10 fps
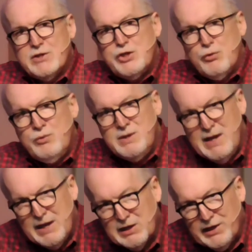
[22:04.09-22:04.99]
has
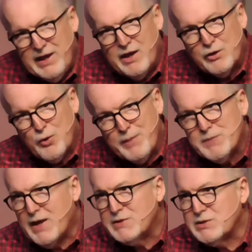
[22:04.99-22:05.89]
uniquely
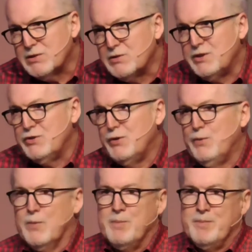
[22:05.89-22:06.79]
equipped us to
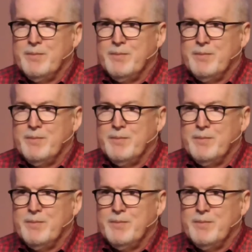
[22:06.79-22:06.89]
do.